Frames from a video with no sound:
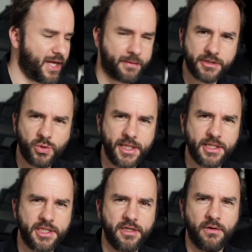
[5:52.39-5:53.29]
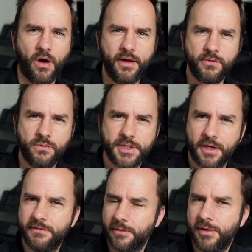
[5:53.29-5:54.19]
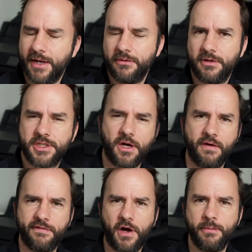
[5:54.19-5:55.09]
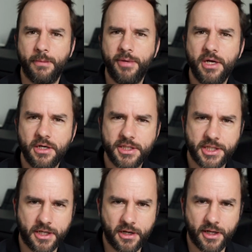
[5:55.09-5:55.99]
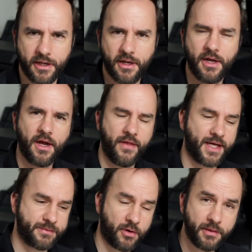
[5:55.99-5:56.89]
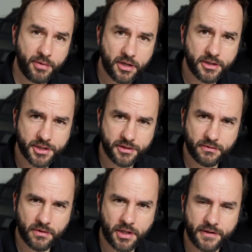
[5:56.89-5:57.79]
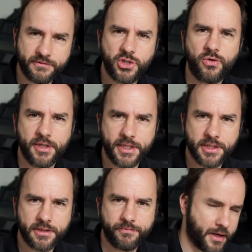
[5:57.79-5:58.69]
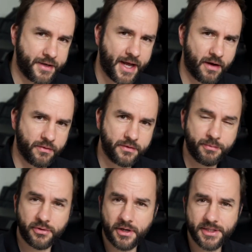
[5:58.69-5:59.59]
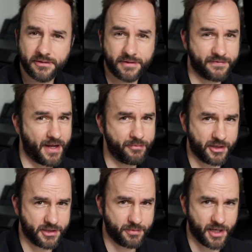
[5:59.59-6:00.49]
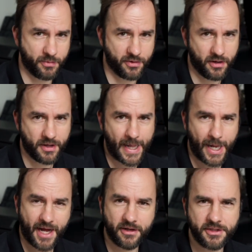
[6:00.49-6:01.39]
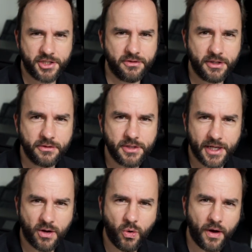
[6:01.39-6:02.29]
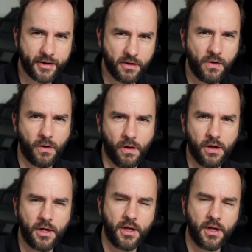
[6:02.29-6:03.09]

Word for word: pick between the two, I'd always go for the Platinum Gloss Art Fibre personally, and that's my personal kind of choice. Now, the Baryta is a fabulous paper, and I do use it quite a lot,